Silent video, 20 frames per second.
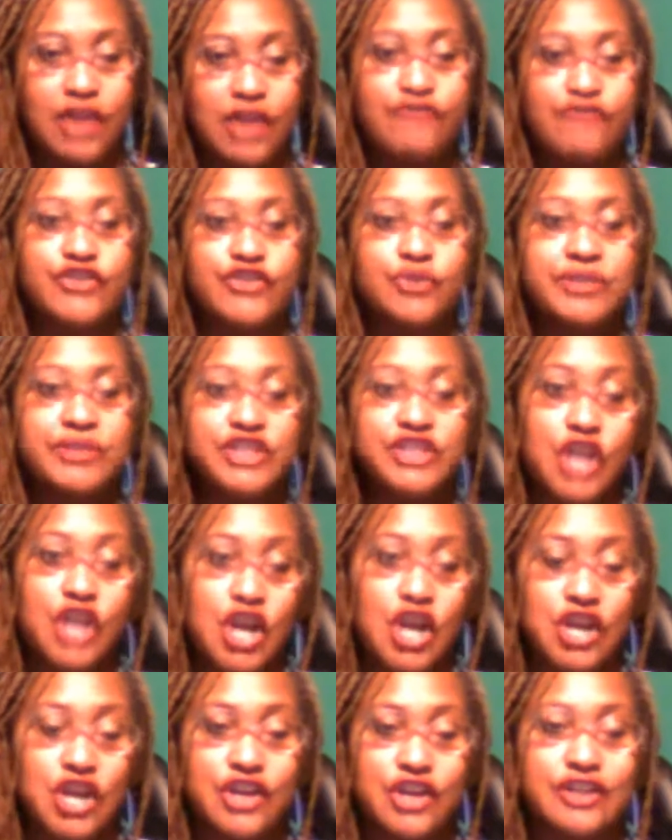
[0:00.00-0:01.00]
For the
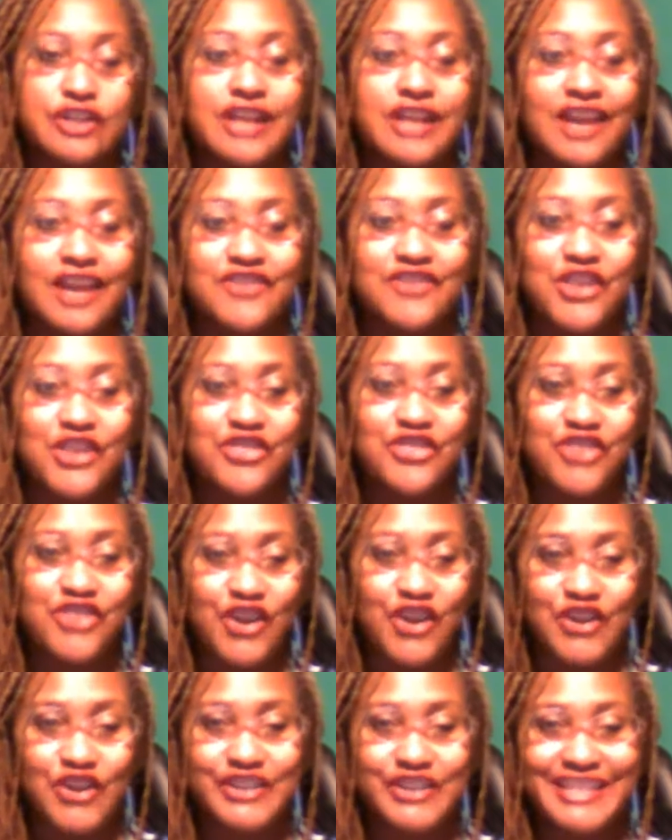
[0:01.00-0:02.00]
return of the
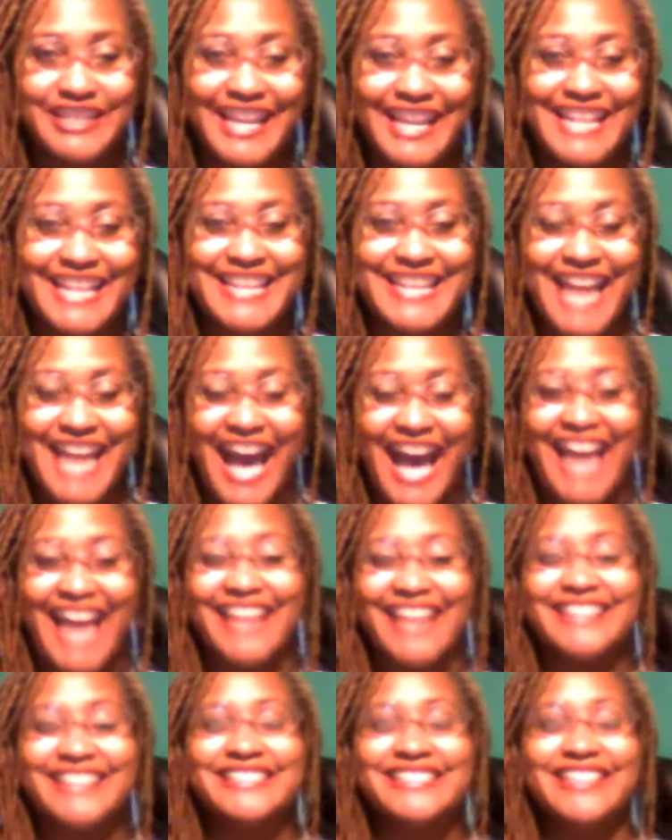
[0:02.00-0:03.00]
Thursday Night
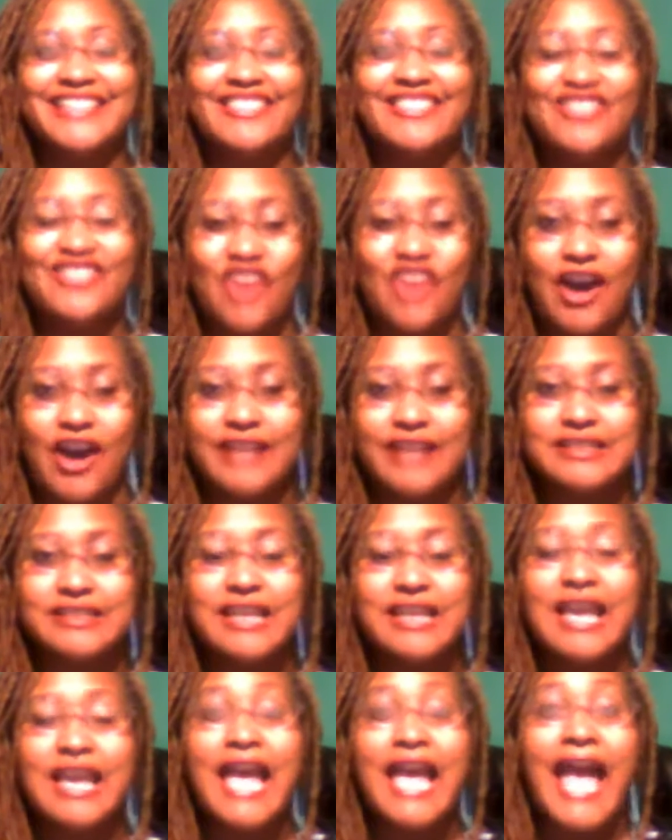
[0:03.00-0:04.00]
Thought,
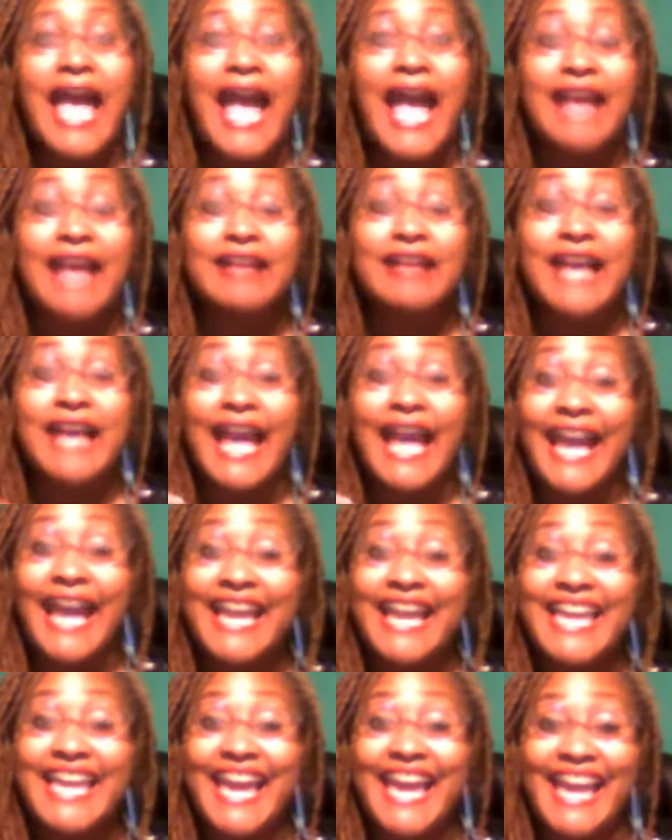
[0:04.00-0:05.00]

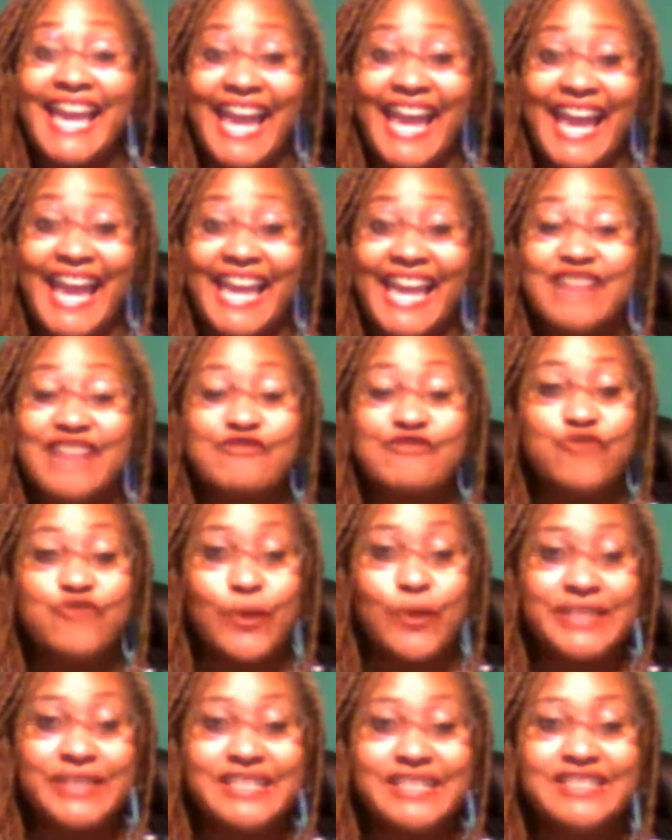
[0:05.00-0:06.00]
AKA
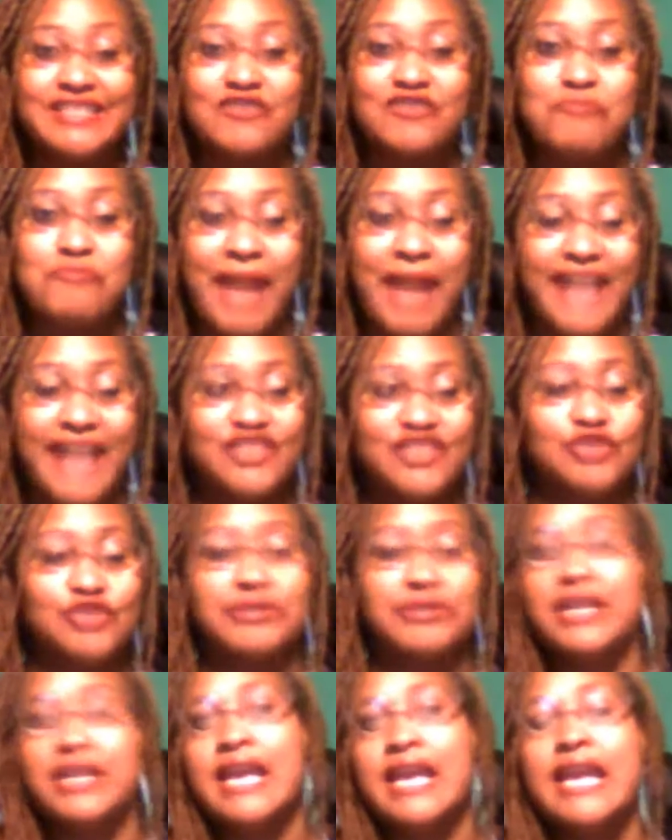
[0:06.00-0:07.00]
Voices of
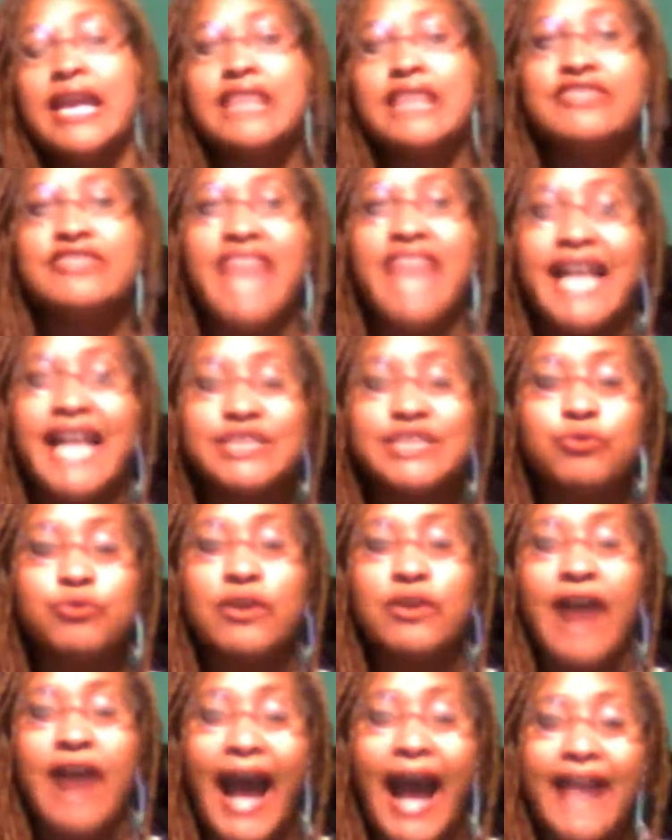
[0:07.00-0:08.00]
Mastery. That's
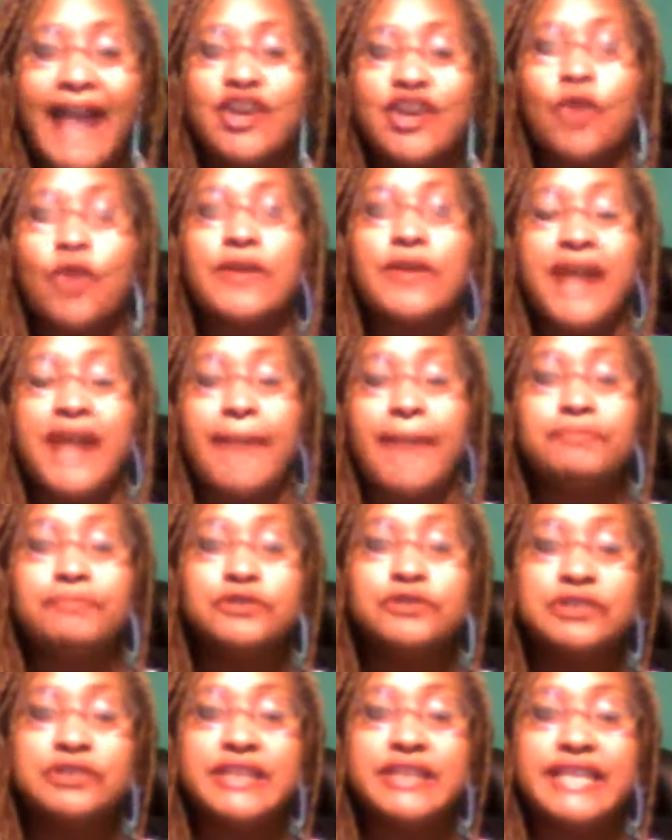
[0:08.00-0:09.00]
where I go and I
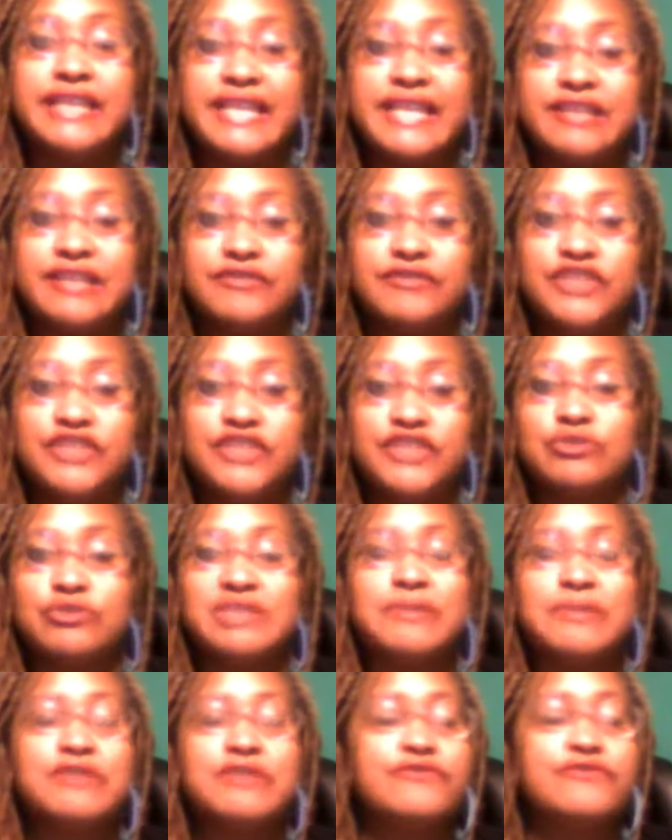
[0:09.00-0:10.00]
pull in
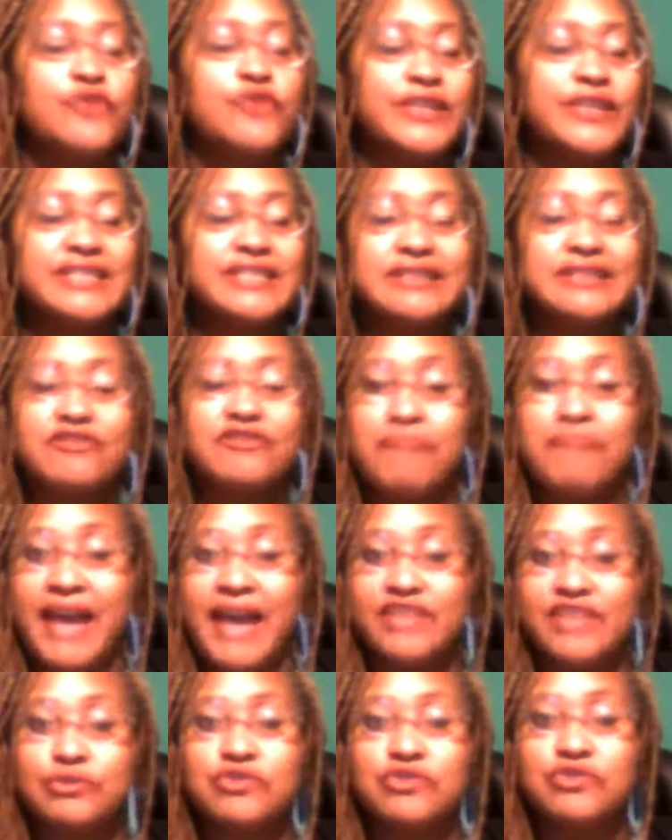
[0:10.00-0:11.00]
individuals, some of the voices of
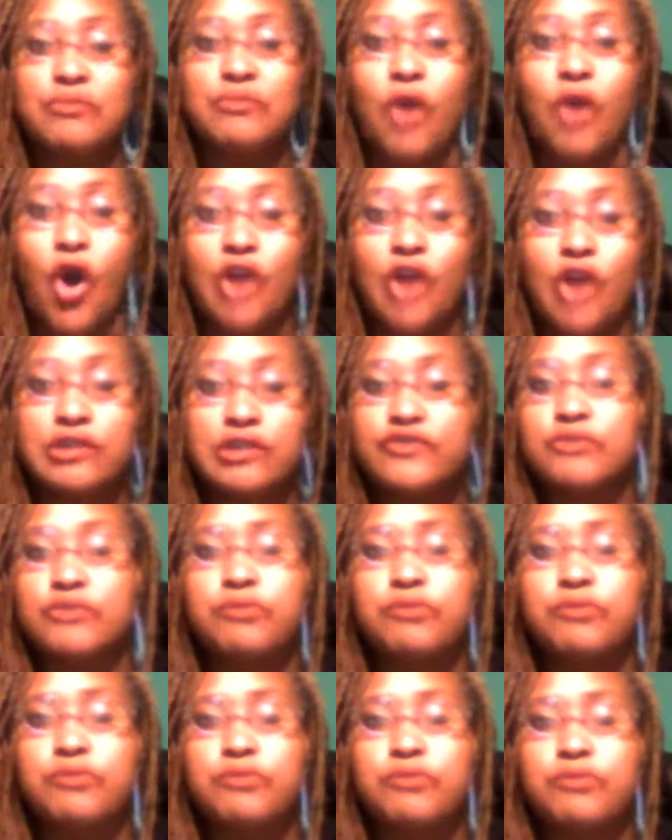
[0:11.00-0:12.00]
mastery from all over,
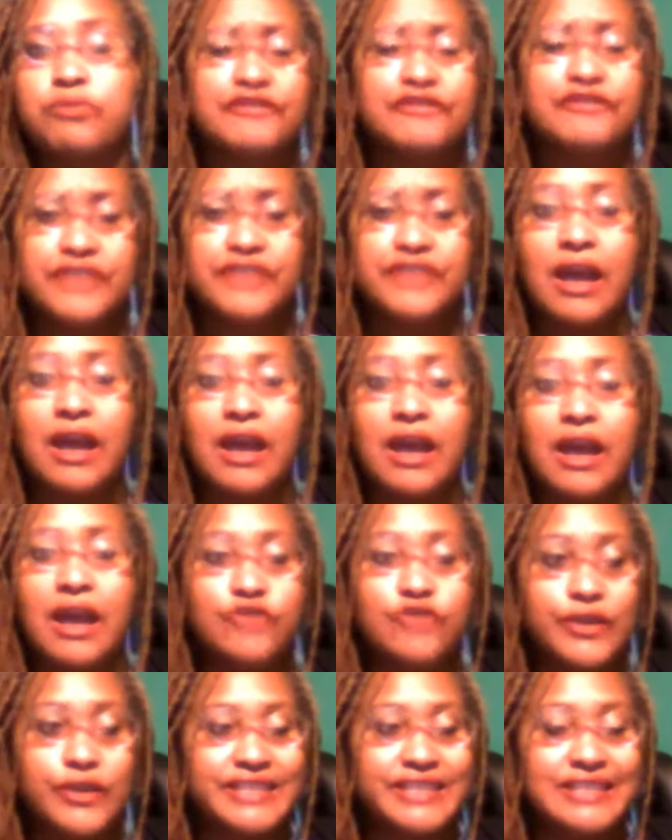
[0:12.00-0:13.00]
the prolific
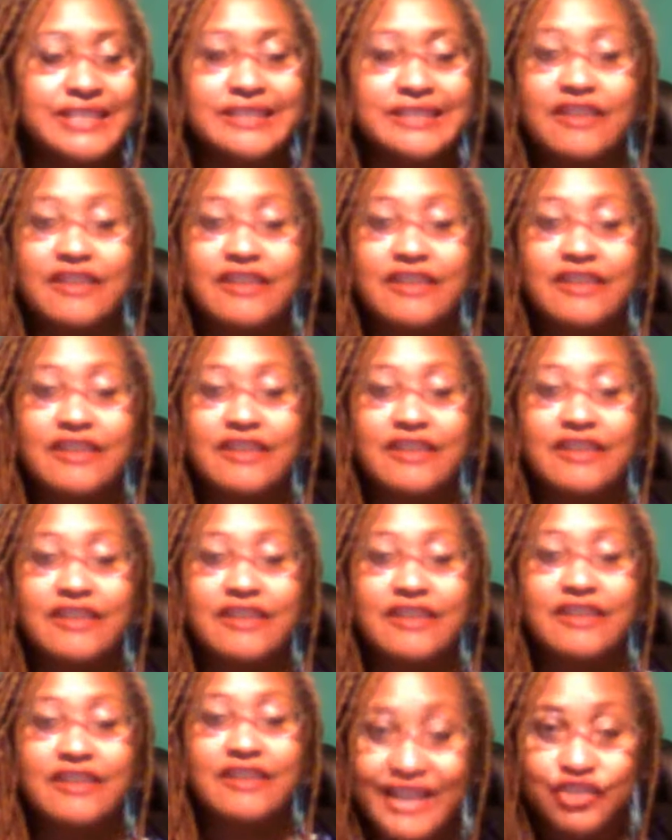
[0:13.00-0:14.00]
voices of
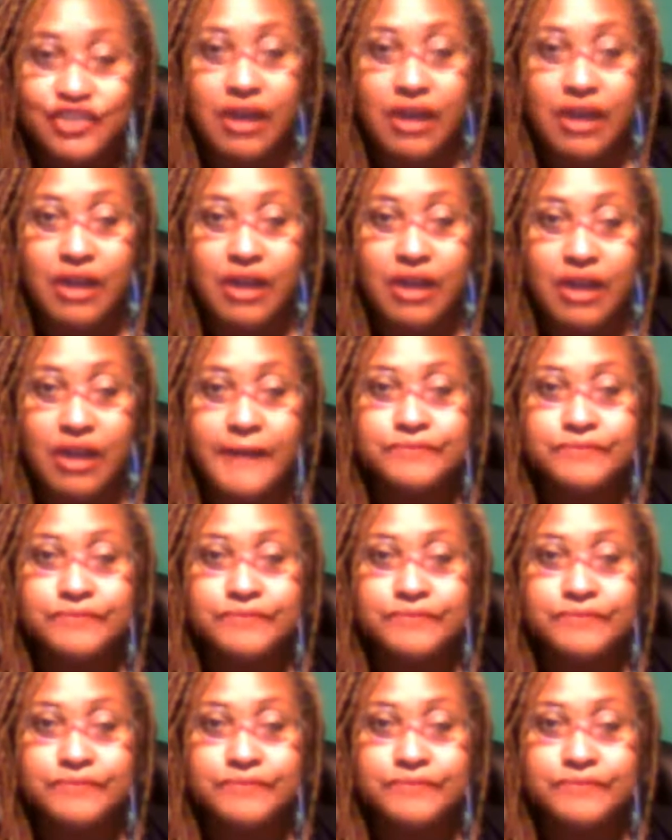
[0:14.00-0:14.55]
mastery, y'all.